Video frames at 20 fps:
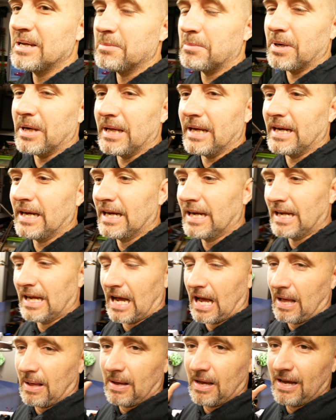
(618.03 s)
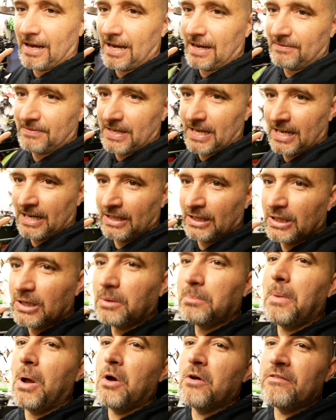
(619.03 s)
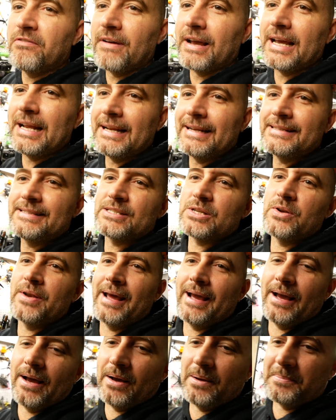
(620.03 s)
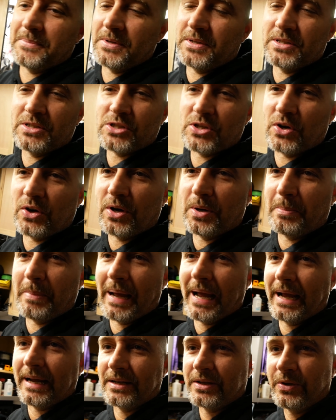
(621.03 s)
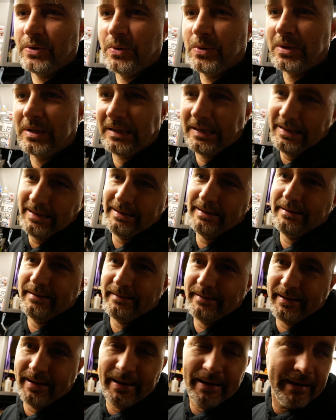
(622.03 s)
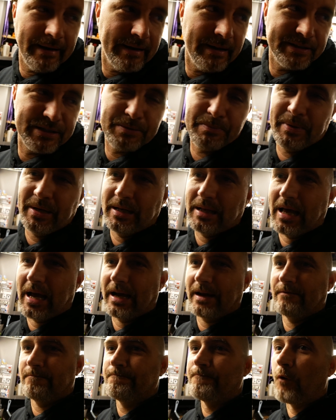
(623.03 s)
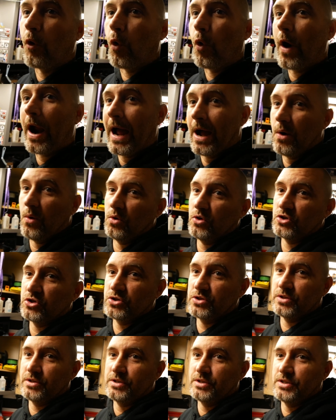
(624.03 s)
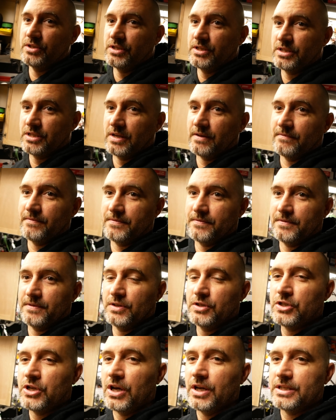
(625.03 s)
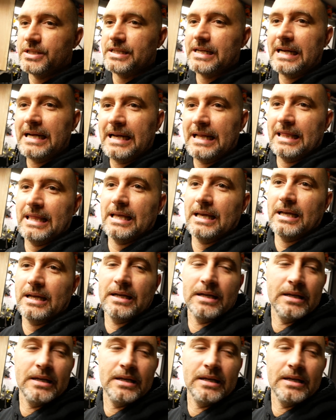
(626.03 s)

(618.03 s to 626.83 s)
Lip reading: But I've got a little motivated, so now I'm going to start back to cleaning again. It's been like 4 hours since I've touched anything.